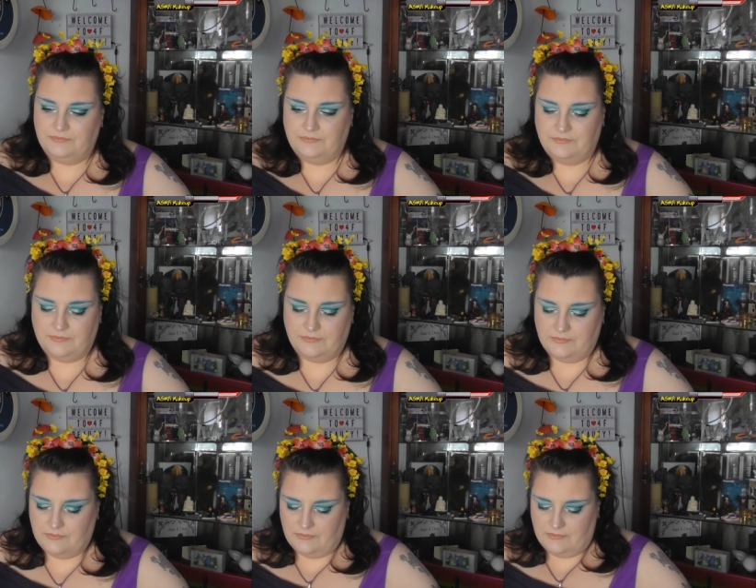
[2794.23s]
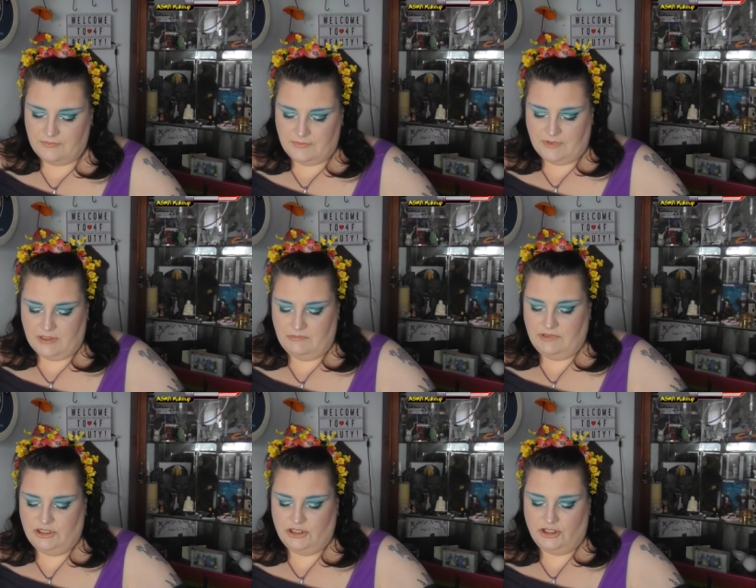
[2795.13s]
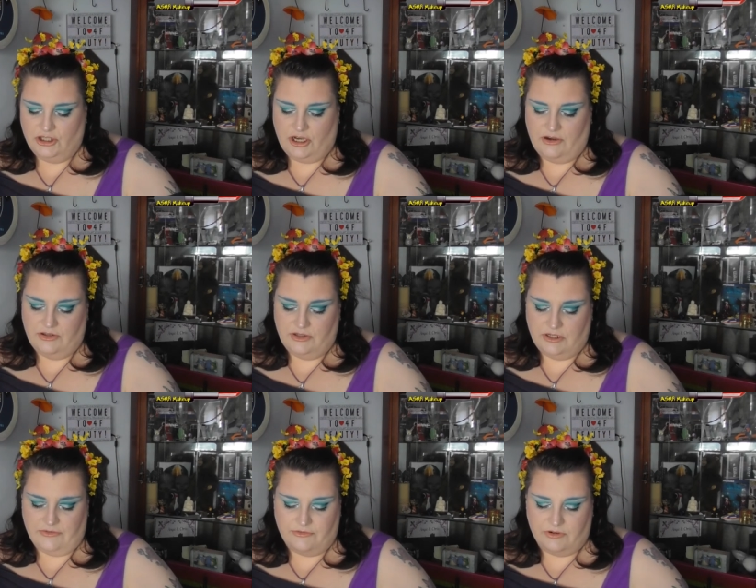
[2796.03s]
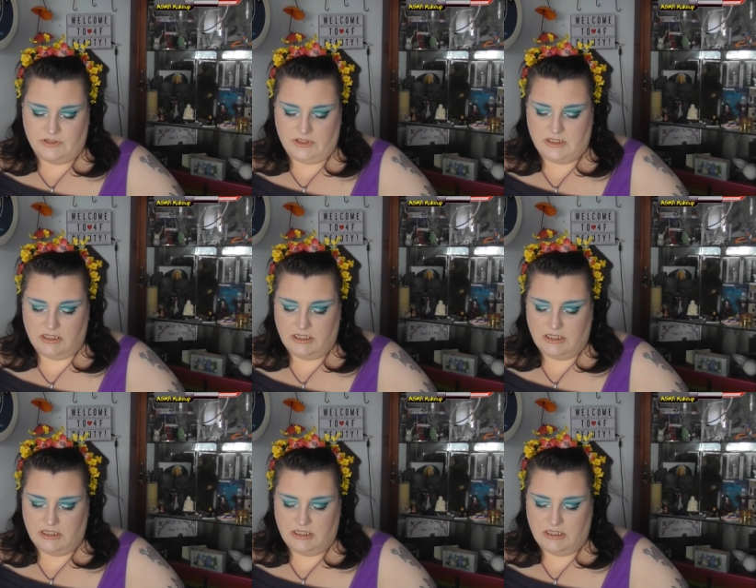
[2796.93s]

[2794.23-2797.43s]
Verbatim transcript: Let me just show you the difference